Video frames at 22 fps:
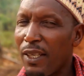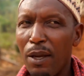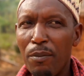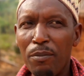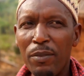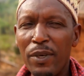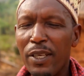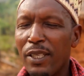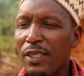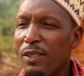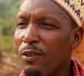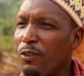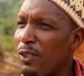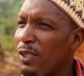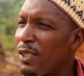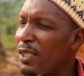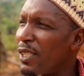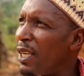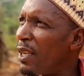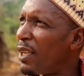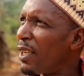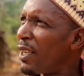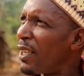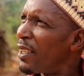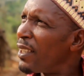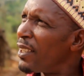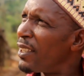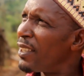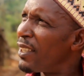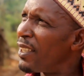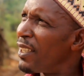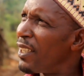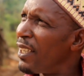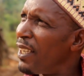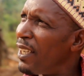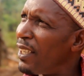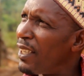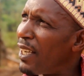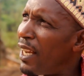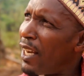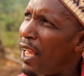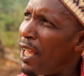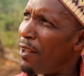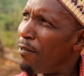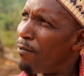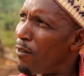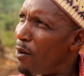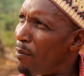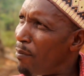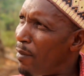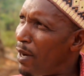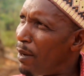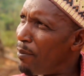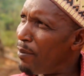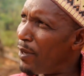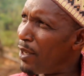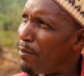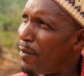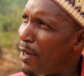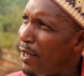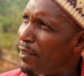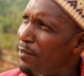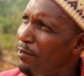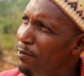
them place for stay. Then I form my big man.